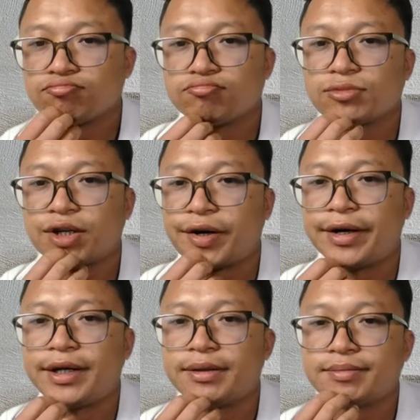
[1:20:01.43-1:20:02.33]
All
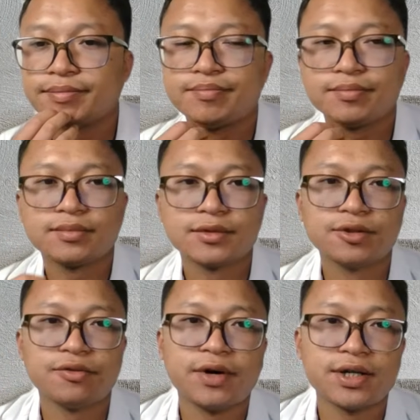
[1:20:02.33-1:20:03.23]
right,
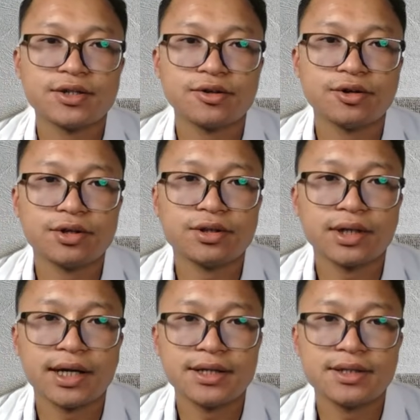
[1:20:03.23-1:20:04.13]
so far so good,
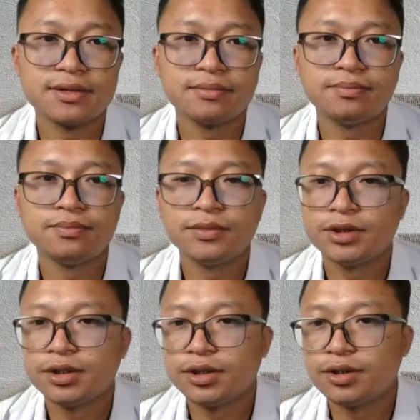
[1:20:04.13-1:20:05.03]
guys,
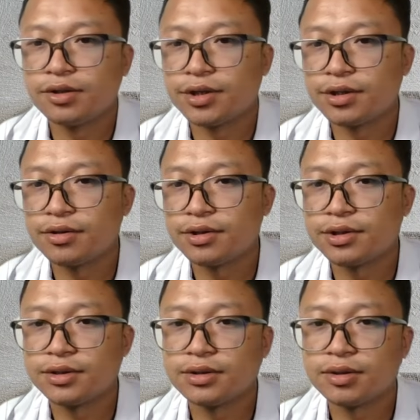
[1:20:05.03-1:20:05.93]
going good.
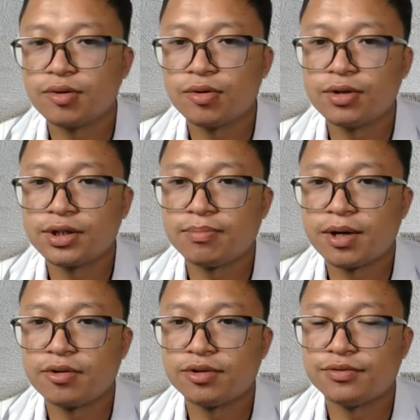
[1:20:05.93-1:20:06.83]
Gold
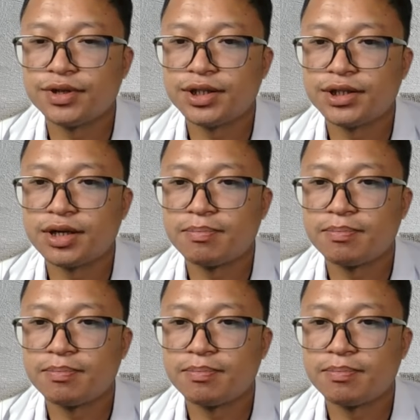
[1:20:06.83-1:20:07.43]
about to finish up.